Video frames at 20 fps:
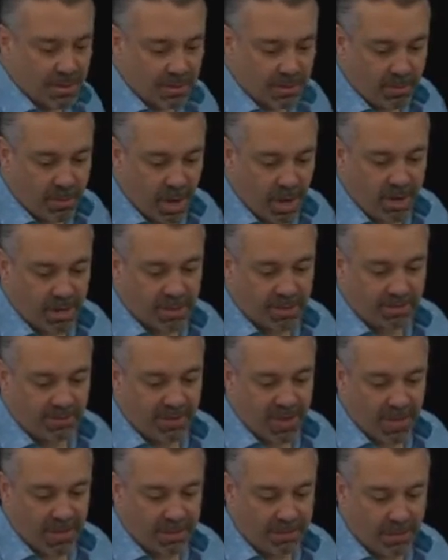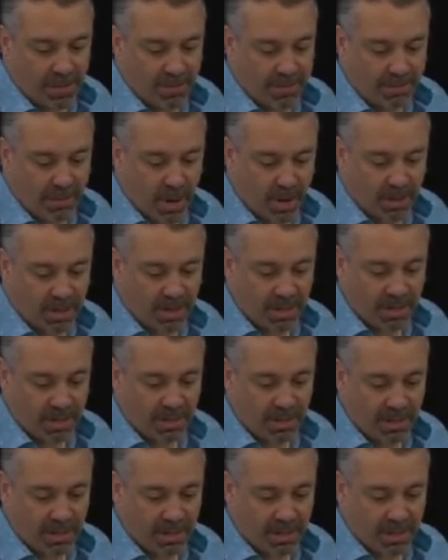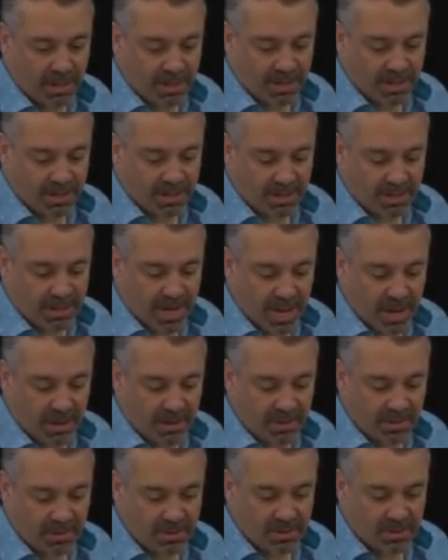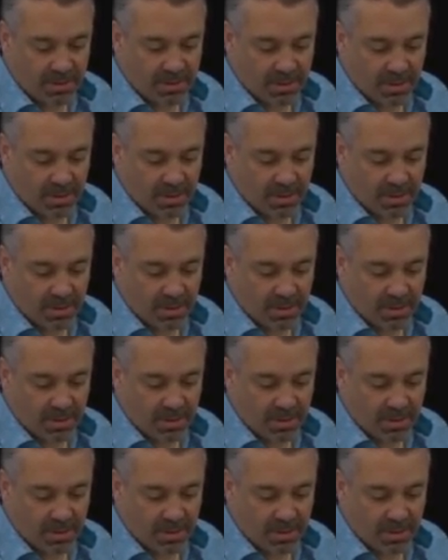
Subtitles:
Product development, marketing, sales,